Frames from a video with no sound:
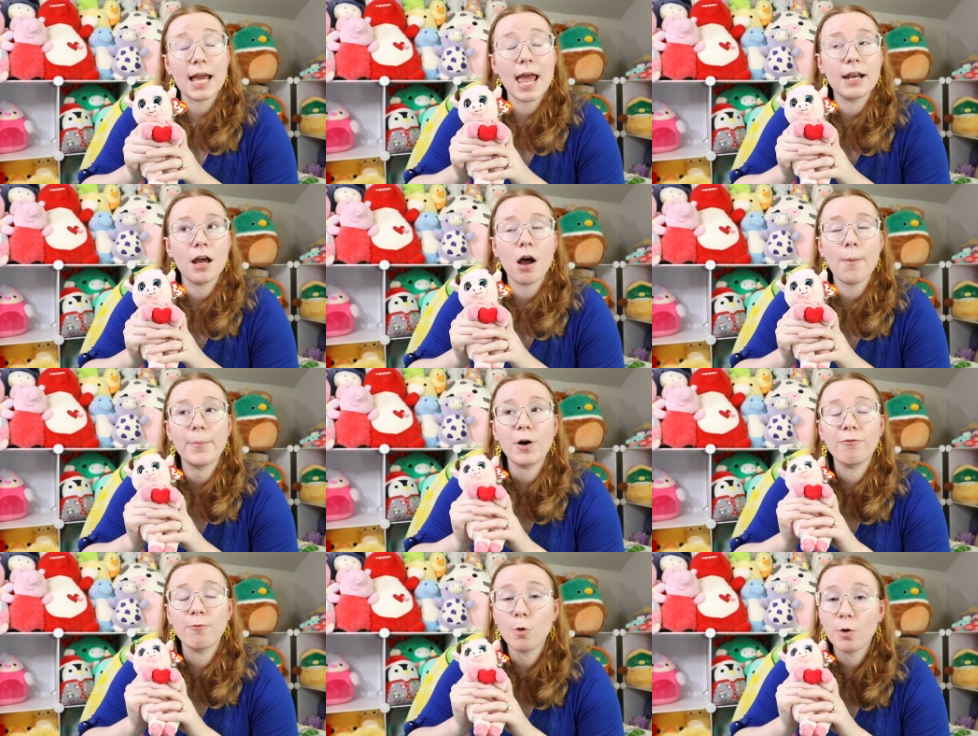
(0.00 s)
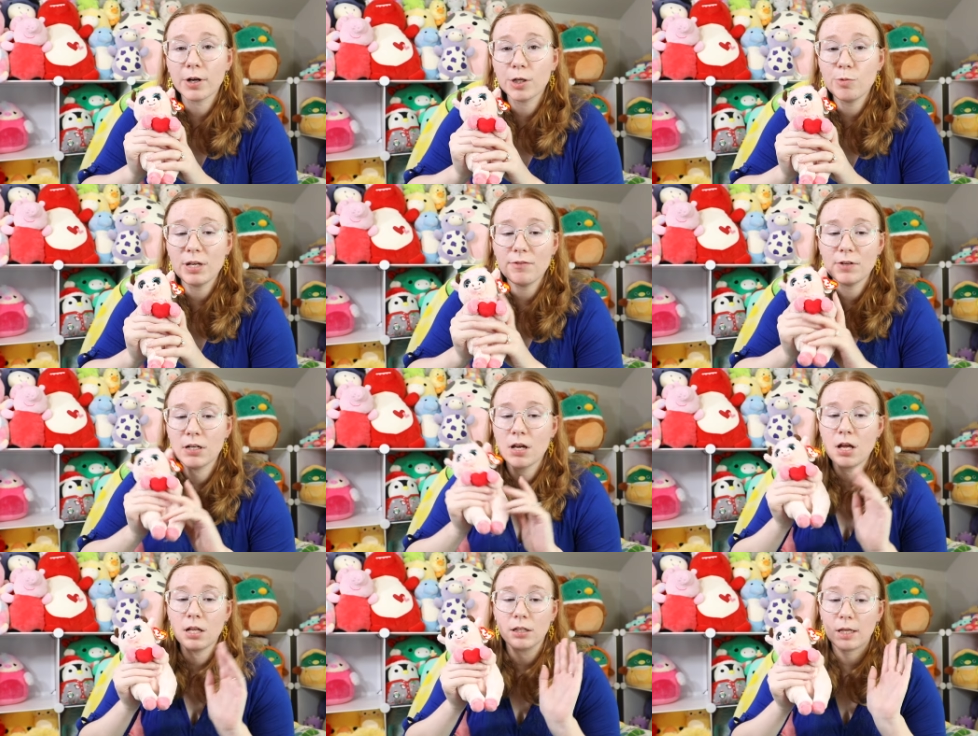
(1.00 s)
And before you even,
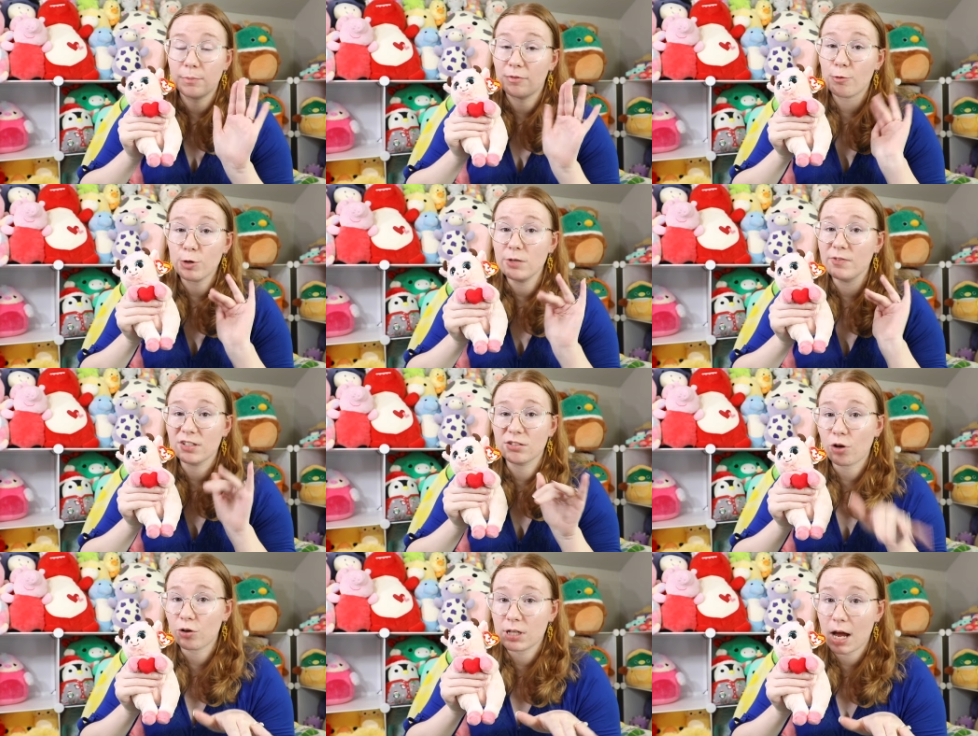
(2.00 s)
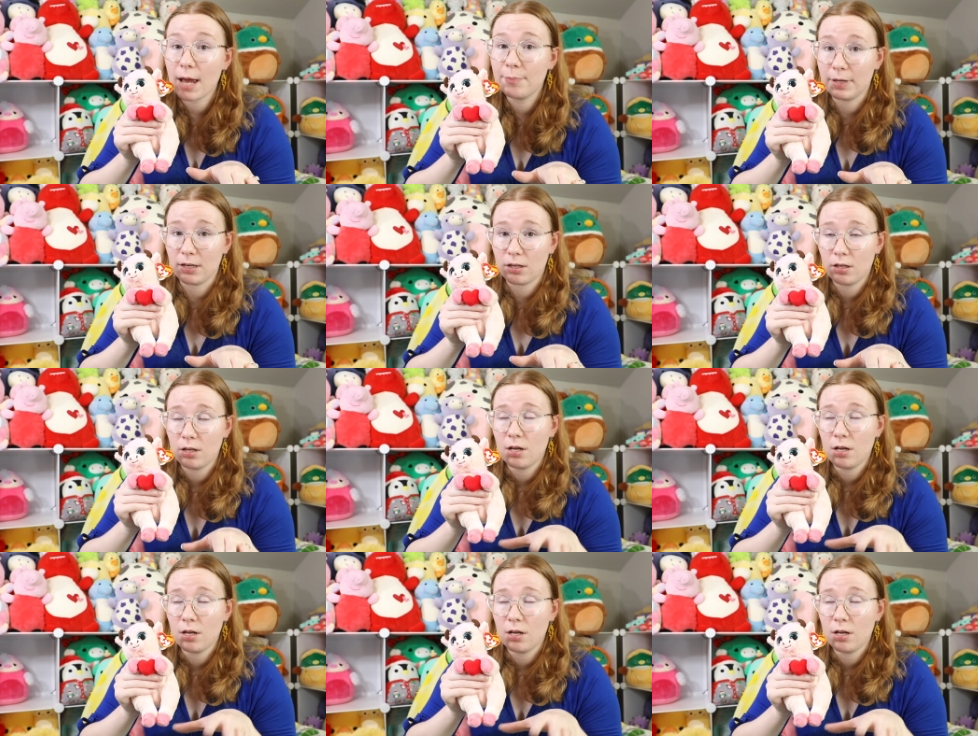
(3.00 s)
like before you even start typing,